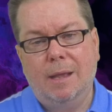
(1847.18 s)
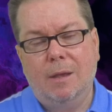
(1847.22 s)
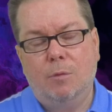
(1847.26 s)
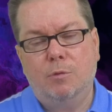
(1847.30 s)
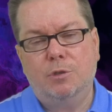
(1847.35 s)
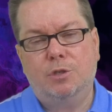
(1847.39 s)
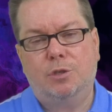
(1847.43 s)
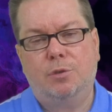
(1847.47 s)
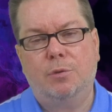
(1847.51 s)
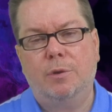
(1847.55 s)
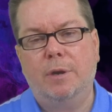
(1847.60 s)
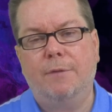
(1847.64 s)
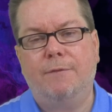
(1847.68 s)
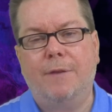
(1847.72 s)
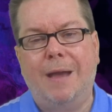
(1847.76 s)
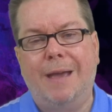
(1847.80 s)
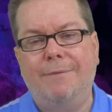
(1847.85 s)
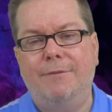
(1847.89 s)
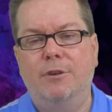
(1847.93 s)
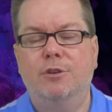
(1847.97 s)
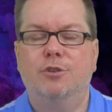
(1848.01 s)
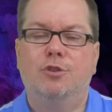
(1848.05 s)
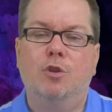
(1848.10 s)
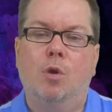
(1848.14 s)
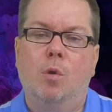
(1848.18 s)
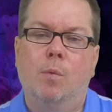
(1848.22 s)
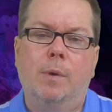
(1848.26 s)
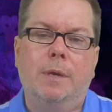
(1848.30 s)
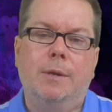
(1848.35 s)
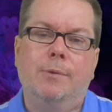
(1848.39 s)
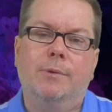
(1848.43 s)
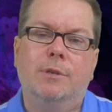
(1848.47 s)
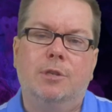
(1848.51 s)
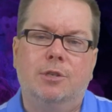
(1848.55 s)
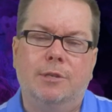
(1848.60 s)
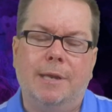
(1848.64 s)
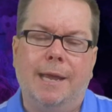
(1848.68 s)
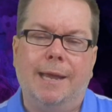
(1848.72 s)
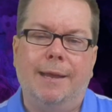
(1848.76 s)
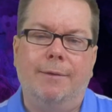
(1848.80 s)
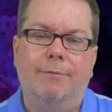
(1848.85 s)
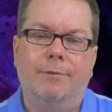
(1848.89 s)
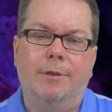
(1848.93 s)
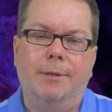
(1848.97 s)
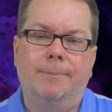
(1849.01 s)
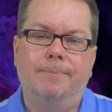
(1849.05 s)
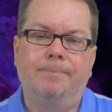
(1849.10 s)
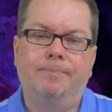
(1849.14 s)
was 35 years old when he was saved.
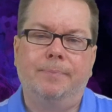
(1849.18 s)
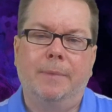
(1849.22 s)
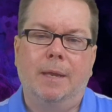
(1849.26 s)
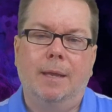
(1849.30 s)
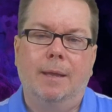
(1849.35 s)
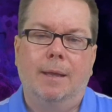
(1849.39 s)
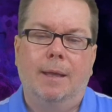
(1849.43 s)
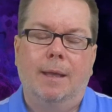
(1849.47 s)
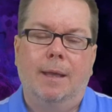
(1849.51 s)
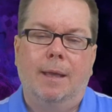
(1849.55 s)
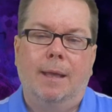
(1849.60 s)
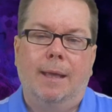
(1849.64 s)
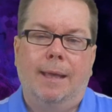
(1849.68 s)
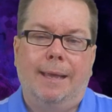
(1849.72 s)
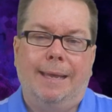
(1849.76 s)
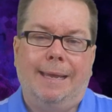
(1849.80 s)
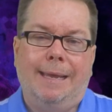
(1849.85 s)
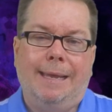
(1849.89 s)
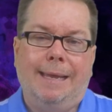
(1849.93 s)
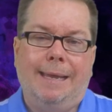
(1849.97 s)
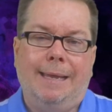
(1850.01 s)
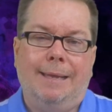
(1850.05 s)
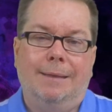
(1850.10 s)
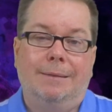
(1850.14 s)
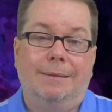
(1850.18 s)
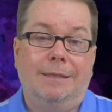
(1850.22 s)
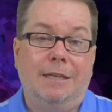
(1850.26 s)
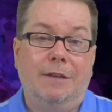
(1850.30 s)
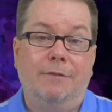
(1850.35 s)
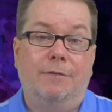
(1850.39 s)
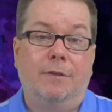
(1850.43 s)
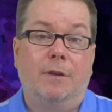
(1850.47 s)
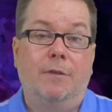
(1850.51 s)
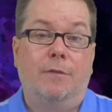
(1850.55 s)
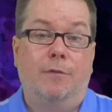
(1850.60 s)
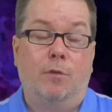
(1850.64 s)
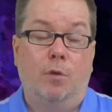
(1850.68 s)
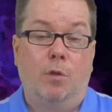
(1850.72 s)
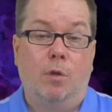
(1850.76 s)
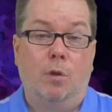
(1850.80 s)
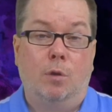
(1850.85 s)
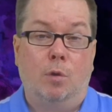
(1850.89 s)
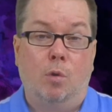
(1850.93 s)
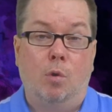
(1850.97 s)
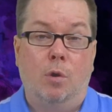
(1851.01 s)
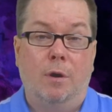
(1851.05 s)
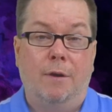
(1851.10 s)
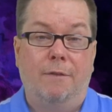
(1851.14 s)
He lived for the
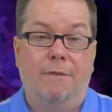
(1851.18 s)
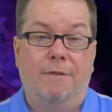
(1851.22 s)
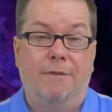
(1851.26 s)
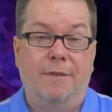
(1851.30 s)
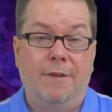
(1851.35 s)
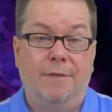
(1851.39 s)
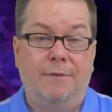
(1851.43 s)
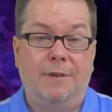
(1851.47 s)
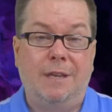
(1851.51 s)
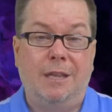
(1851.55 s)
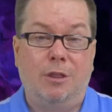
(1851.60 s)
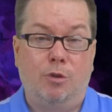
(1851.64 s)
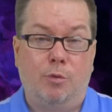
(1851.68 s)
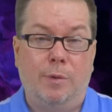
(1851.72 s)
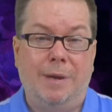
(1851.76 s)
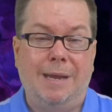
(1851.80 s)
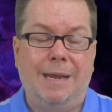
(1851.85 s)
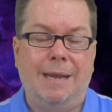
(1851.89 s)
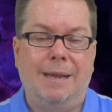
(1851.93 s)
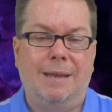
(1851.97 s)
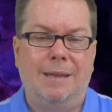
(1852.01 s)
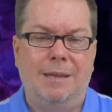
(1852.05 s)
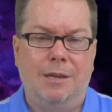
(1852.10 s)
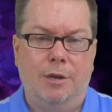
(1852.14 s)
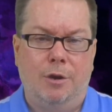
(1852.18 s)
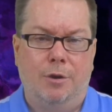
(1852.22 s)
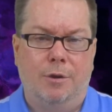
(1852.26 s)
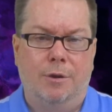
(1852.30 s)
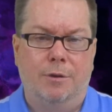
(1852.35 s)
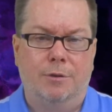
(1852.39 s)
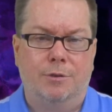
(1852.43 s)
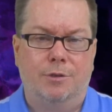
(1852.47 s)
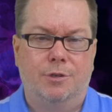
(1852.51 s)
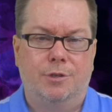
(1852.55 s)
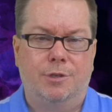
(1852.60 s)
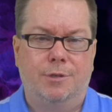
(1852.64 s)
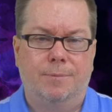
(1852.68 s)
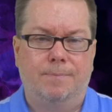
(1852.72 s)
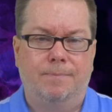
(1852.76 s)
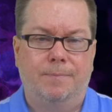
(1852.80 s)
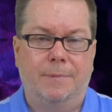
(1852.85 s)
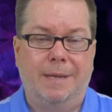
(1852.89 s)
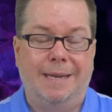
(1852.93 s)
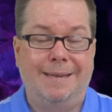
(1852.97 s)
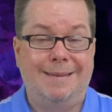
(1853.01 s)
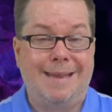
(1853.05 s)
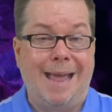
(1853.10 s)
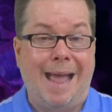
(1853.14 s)
Lord 53 years.
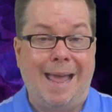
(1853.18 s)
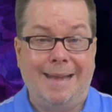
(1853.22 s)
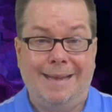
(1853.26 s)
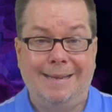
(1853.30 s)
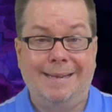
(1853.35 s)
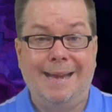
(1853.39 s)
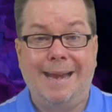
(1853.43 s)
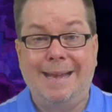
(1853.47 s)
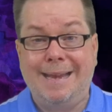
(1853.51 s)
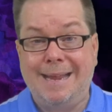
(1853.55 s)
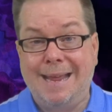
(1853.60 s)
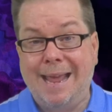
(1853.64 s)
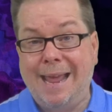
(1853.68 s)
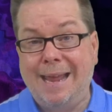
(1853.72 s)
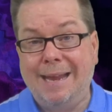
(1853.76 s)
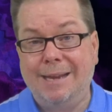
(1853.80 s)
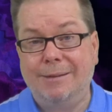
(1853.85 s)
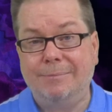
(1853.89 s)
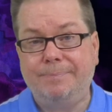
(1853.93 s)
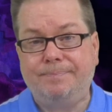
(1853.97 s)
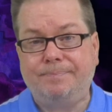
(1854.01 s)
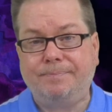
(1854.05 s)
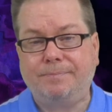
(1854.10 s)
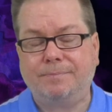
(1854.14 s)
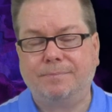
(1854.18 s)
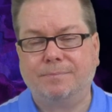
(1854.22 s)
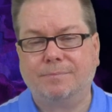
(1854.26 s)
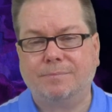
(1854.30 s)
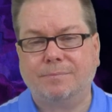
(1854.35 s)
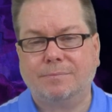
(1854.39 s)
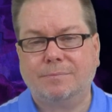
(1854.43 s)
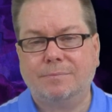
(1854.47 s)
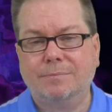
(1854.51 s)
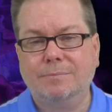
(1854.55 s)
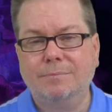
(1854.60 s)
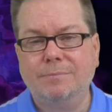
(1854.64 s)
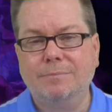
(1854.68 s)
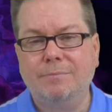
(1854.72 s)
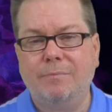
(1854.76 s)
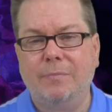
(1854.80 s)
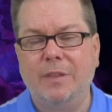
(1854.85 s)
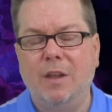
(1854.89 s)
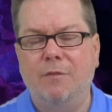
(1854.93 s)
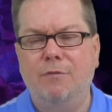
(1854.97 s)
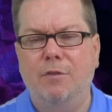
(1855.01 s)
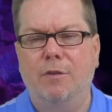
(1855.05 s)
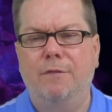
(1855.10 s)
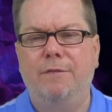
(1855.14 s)
He died at 88.
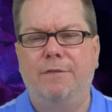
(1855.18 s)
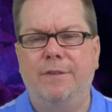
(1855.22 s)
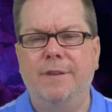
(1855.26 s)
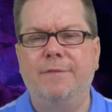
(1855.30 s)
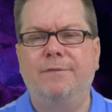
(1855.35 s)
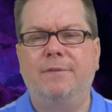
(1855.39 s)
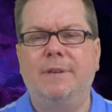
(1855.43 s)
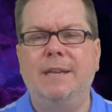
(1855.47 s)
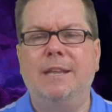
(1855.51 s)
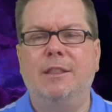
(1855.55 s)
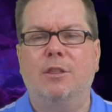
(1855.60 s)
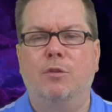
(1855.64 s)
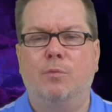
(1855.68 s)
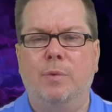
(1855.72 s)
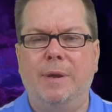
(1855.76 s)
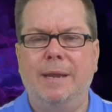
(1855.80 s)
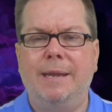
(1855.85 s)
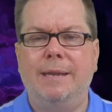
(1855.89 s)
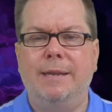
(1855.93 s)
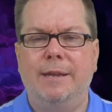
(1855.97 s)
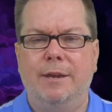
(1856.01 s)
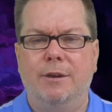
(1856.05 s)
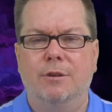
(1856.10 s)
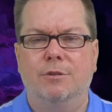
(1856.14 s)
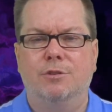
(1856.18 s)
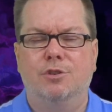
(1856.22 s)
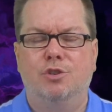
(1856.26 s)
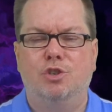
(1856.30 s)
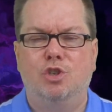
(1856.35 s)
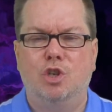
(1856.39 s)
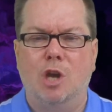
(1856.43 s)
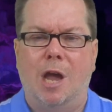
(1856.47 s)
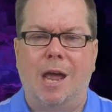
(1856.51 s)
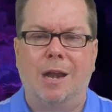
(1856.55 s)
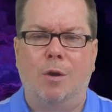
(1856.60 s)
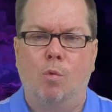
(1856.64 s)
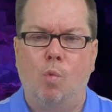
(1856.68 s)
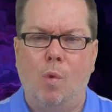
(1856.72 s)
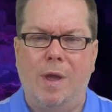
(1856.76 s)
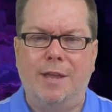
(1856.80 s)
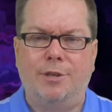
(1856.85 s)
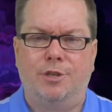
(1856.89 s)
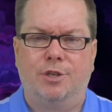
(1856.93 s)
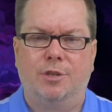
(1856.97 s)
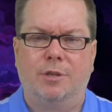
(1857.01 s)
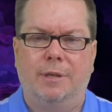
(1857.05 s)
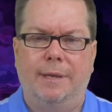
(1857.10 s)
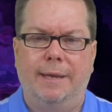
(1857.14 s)
For 53 years, John
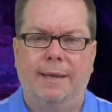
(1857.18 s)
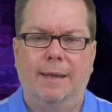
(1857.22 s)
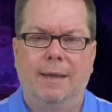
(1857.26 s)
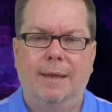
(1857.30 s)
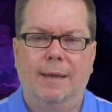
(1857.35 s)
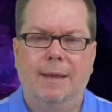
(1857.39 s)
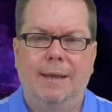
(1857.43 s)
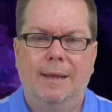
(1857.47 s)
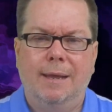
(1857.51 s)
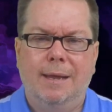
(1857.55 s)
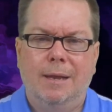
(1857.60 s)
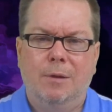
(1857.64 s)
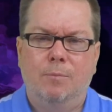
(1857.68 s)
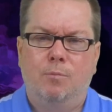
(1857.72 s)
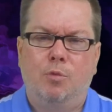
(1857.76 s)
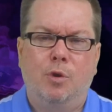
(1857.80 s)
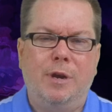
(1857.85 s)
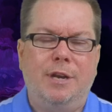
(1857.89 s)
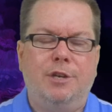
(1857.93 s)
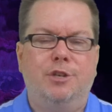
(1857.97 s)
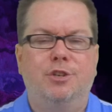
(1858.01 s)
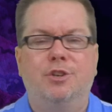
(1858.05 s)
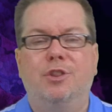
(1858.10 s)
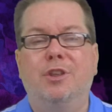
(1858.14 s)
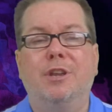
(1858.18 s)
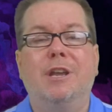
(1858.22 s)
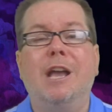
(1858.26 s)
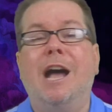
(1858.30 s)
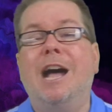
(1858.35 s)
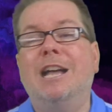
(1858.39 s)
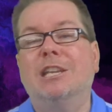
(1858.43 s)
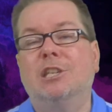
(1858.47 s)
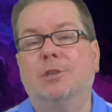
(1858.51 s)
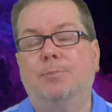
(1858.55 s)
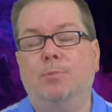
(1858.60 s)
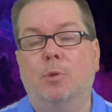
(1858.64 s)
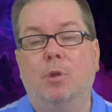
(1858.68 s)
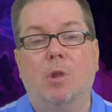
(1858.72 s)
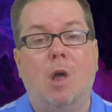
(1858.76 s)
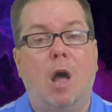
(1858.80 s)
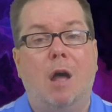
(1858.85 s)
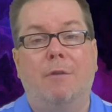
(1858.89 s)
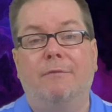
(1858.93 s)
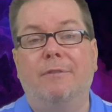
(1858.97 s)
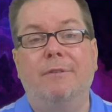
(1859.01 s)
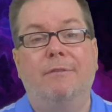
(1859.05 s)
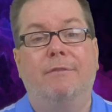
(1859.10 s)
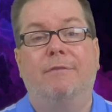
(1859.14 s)
Wesley preached the gospel.
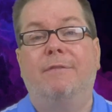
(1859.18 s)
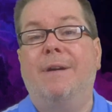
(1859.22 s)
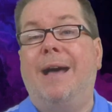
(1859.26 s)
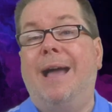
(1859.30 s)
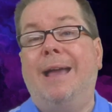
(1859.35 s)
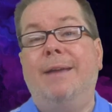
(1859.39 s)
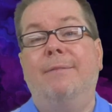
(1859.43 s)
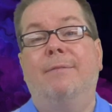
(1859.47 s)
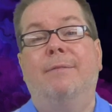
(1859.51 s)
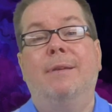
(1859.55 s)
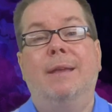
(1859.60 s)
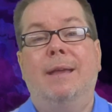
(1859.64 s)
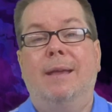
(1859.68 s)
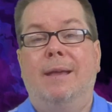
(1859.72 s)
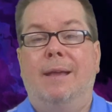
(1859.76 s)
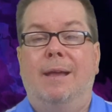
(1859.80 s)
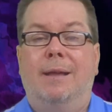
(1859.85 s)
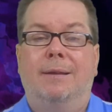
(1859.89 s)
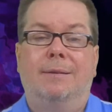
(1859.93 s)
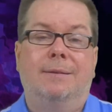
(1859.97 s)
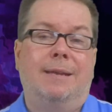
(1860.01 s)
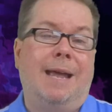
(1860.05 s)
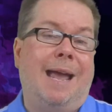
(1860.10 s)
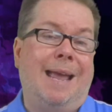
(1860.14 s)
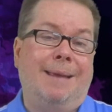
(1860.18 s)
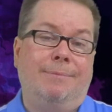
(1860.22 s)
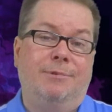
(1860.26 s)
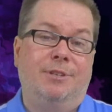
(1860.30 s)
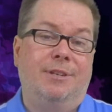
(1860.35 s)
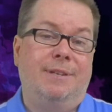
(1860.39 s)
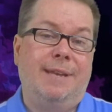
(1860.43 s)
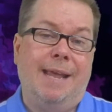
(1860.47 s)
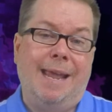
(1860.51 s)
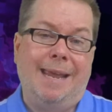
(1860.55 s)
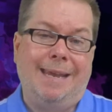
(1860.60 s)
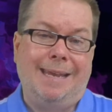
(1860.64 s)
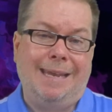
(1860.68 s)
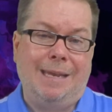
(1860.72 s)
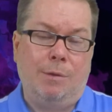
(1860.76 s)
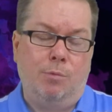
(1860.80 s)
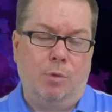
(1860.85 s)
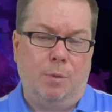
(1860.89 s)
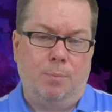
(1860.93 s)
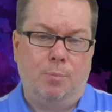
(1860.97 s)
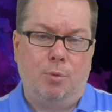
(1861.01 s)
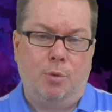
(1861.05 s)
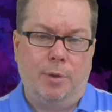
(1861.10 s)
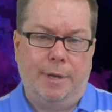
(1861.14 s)
Often five times a day he
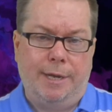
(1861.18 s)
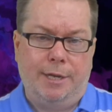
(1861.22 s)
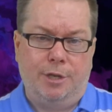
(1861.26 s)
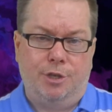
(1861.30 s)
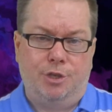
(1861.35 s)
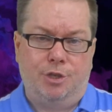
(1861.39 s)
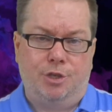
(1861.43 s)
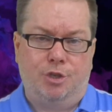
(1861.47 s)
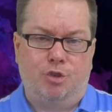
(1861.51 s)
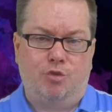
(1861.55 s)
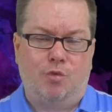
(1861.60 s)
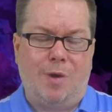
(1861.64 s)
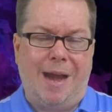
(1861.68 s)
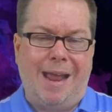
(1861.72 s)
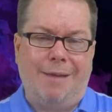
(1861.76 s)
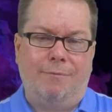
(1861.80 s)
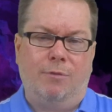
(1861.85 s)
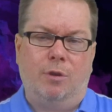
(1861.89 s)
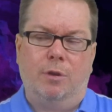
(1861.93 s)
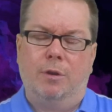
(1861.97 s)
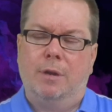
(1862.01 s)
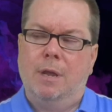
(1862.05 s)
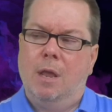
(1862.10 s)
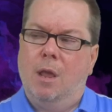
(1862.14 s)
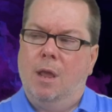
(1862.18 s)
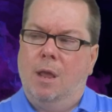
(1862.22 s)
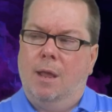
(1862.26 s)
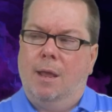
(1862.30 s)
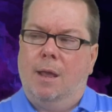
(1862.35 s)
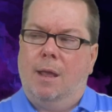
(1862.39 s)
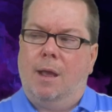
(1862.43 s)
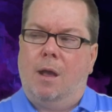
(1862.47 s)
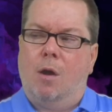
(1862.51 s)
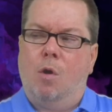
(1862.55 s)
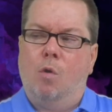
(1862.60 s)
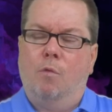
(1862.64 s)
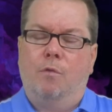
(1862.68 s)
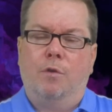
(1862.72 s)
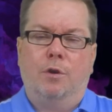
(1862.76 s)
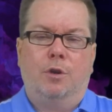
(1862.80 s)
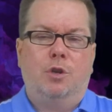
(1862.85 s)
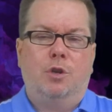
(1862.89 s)
would preach. Traveled over